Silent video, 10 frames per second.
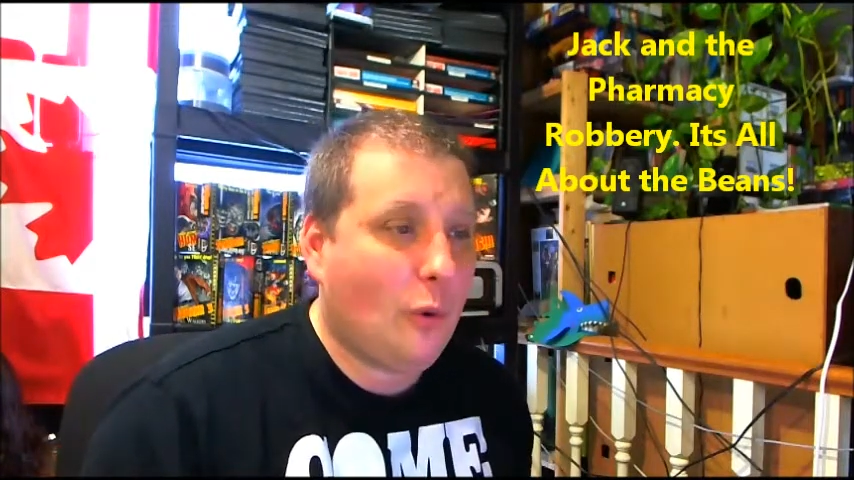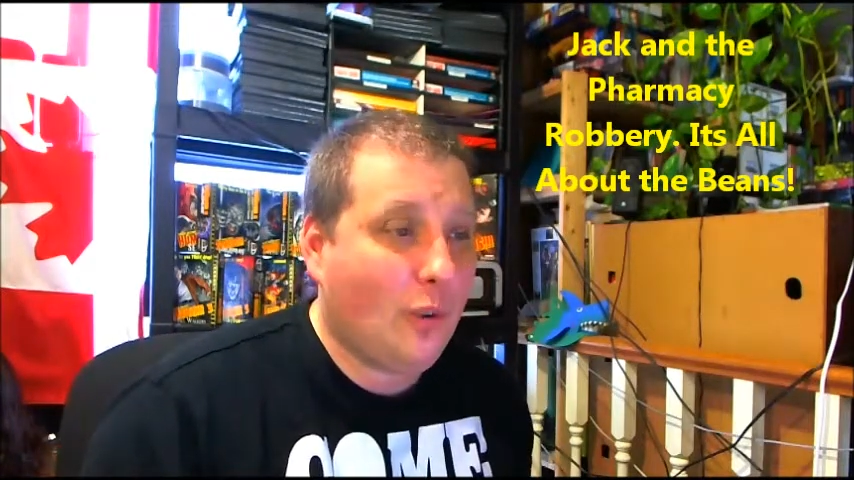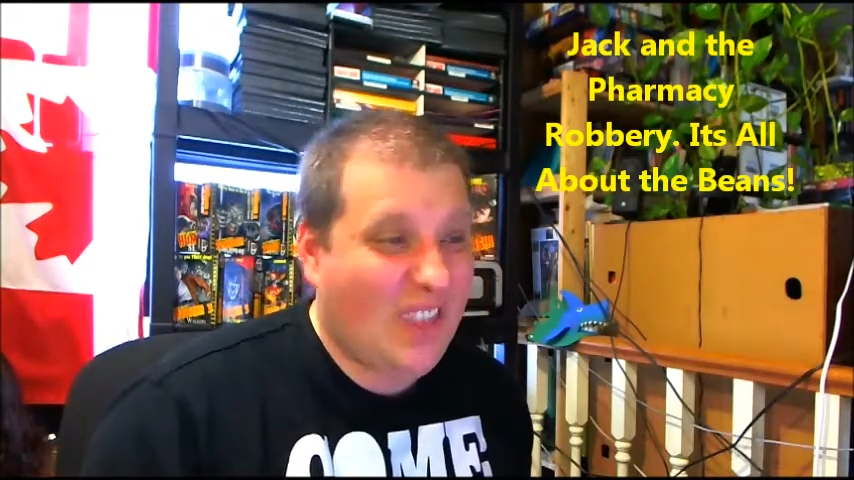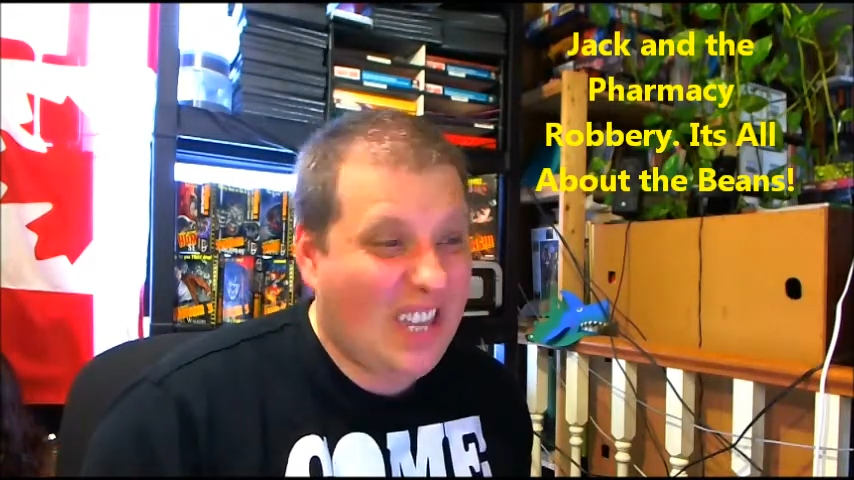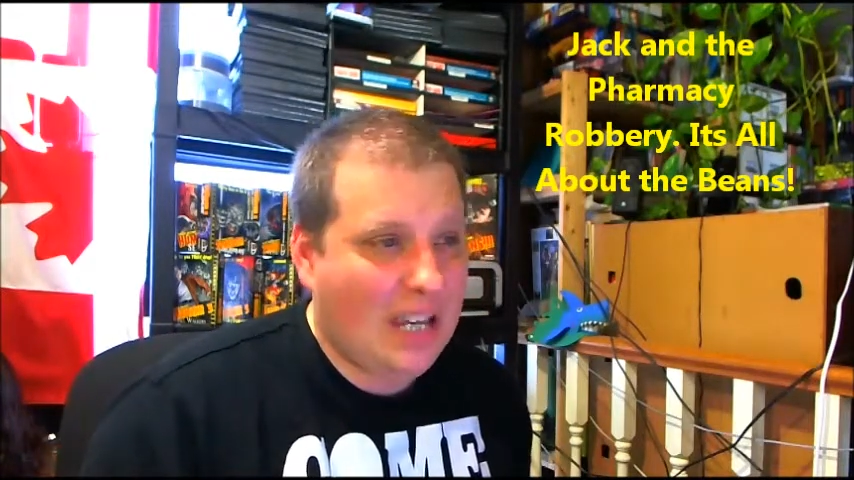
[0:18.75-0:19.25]
or
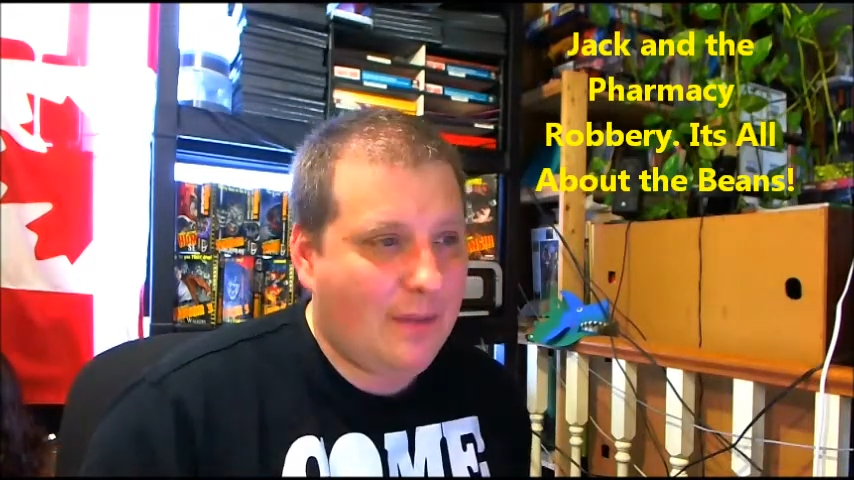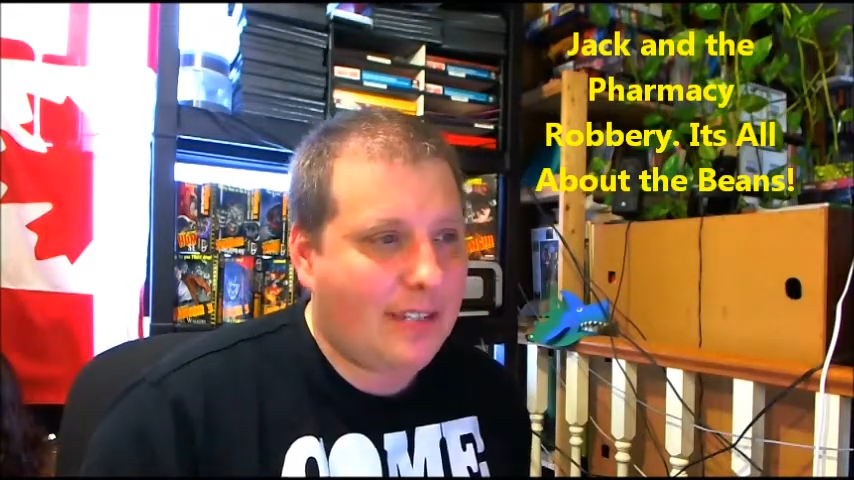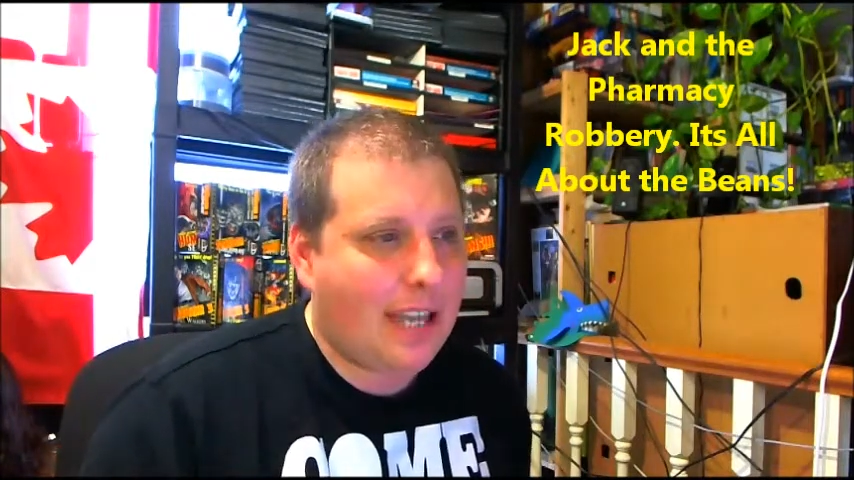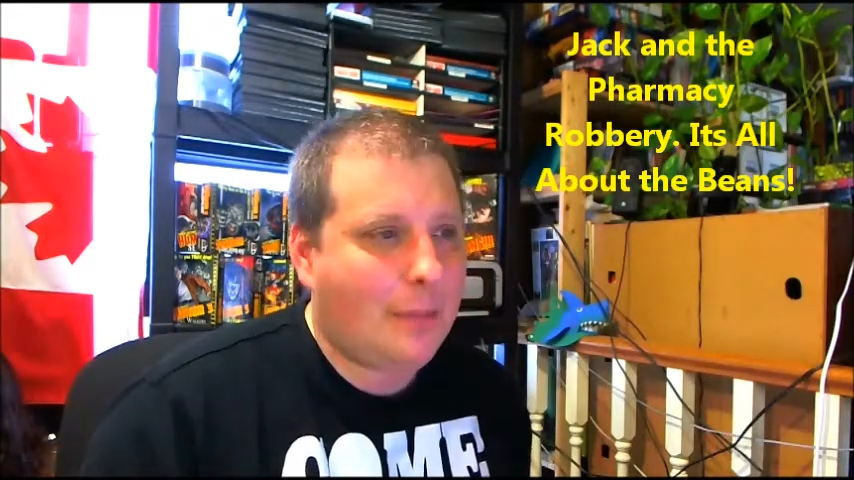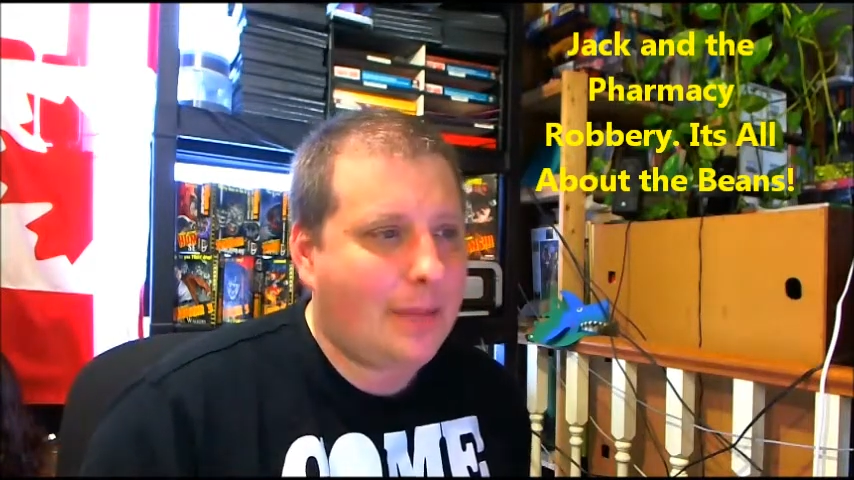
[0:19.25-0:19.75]
thieves
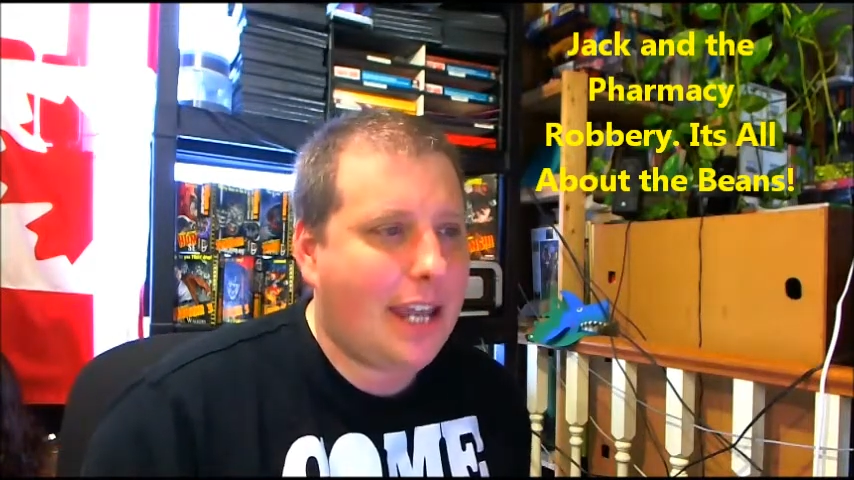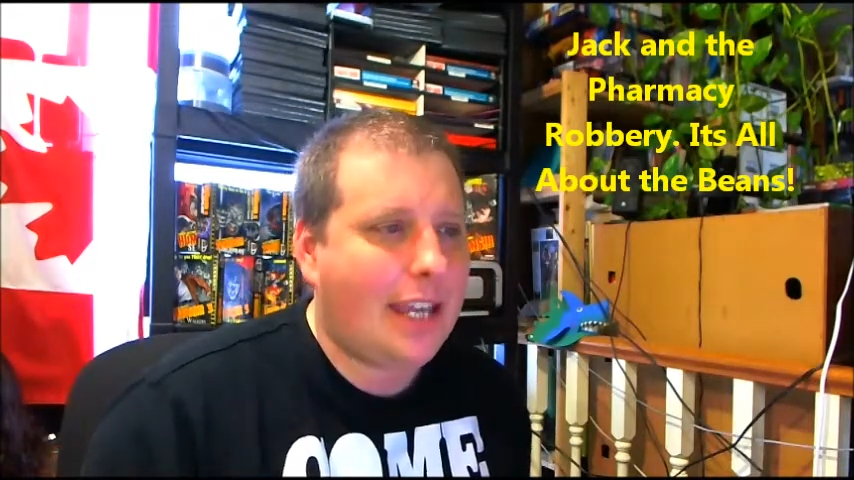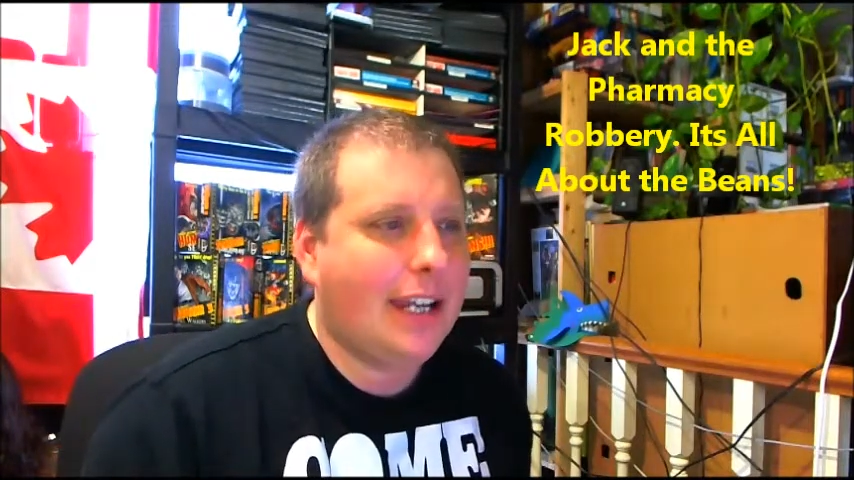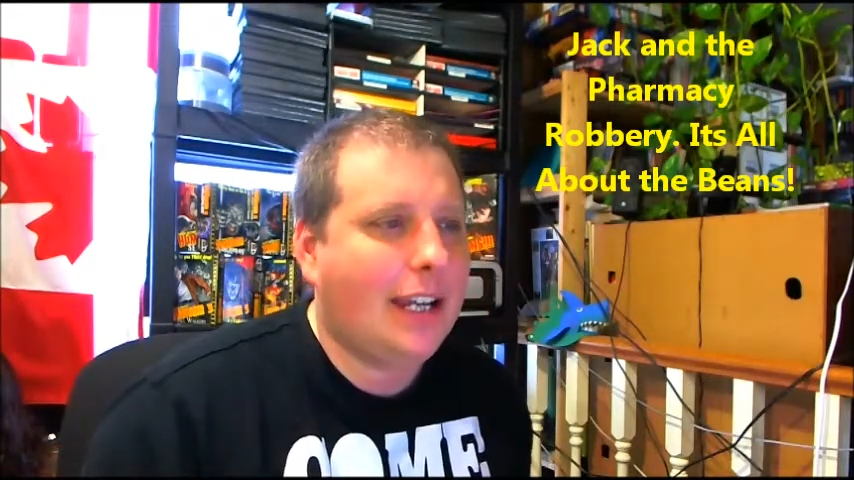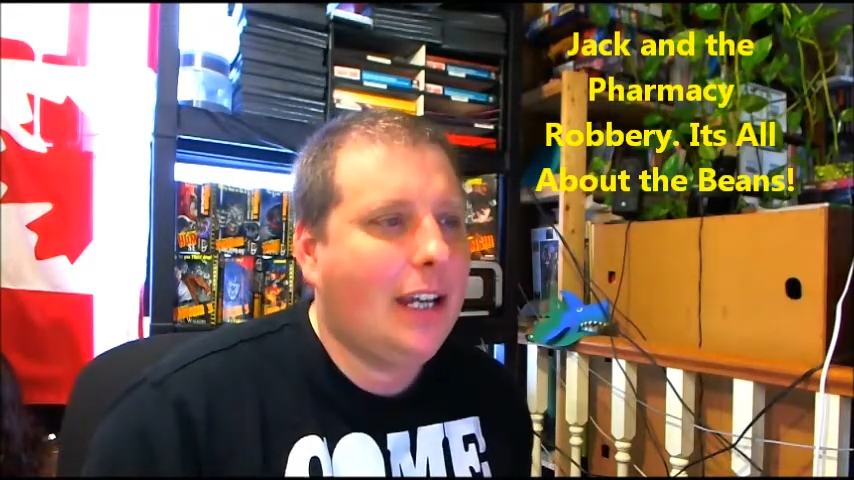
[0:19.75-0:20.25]
kept
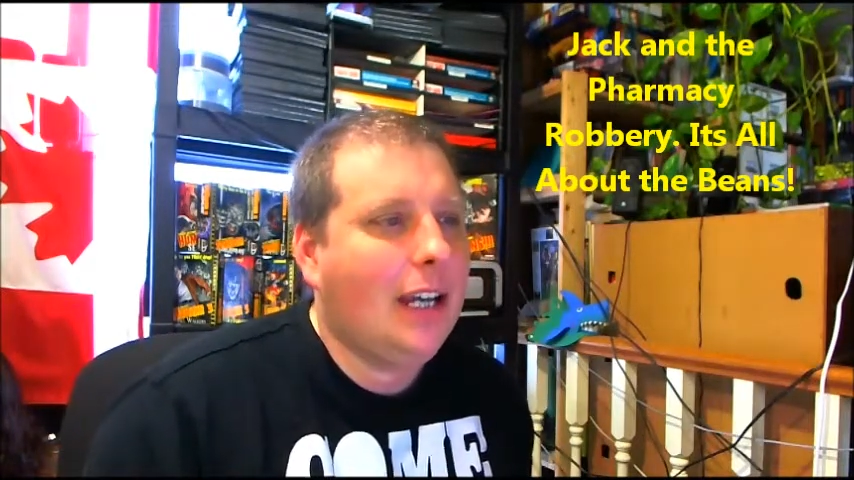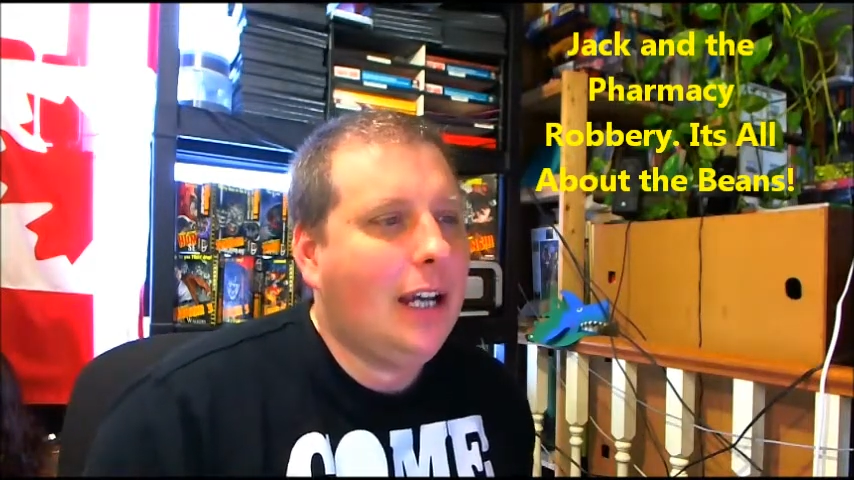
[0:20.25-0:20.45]
taking